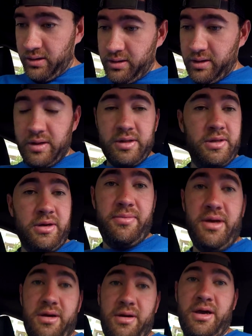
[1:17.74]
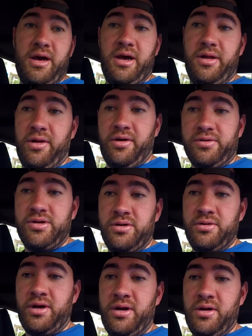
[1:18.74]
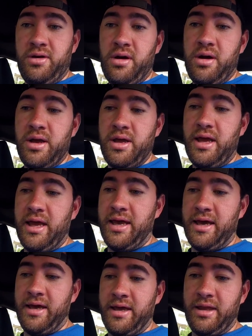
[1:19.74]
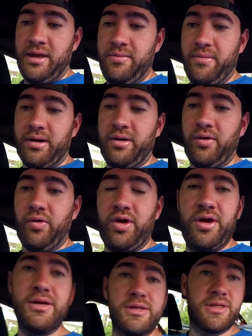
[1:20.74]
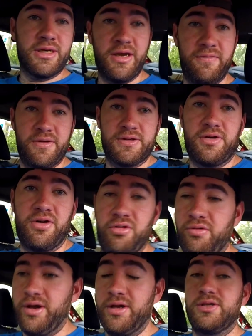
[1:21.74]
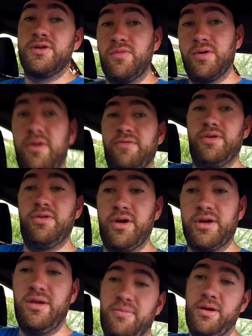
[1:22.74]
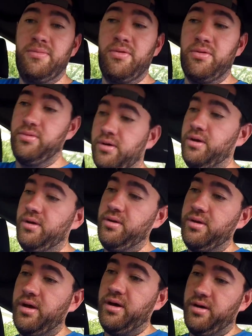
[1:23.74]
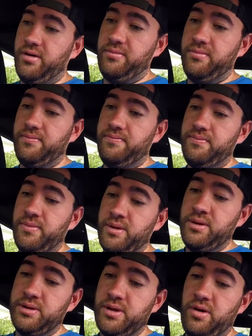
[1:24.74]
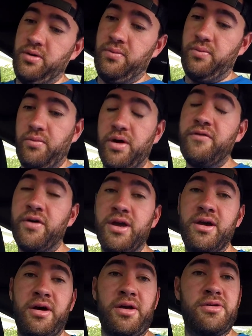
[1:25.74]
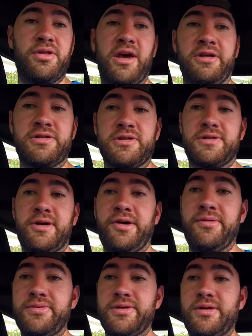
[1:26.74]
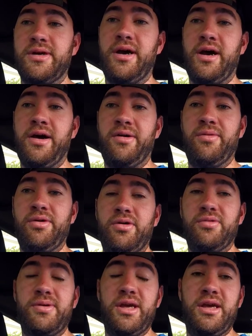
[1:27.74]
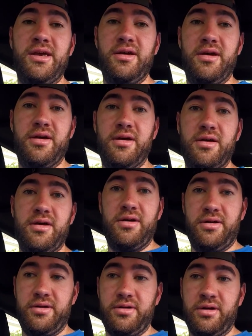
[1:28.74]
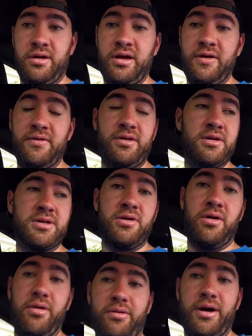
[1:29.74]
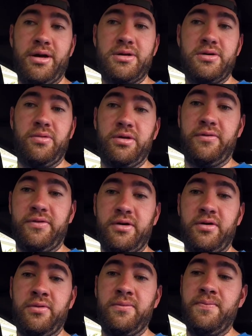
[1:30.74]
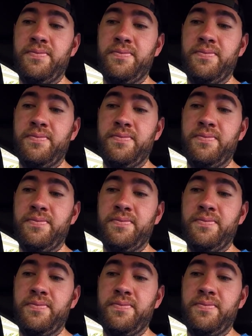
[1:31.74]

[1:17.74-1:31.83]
This is going to be a long journey here, and my goal is to give this car away to one of you lucky people. So if we hit 100,000 subs, I will be giving this car away to one of y'all.